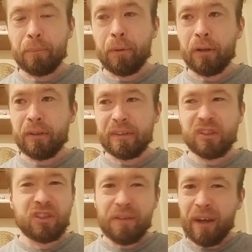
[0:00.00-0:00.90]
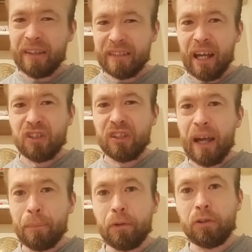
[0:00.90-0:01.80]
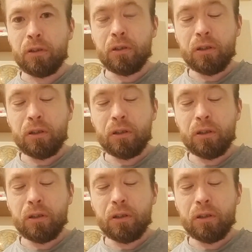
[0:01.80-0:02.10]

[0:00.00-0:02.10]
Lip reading: But this never has actually happened.